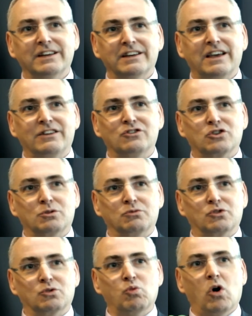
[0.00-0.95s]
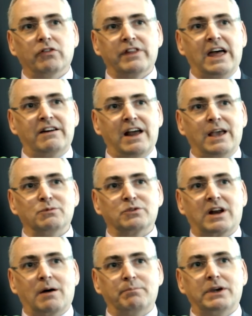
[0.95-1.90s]
in terms of what their aims
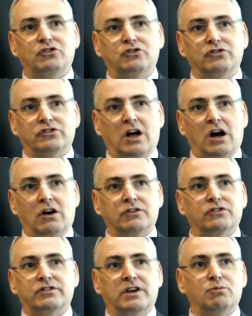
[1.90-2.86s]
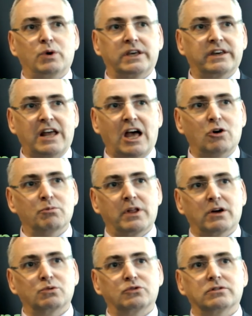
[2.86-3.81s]
and ambitions are, and see if we can help
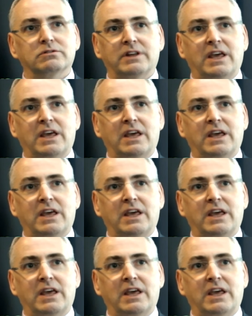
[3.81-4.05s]
those,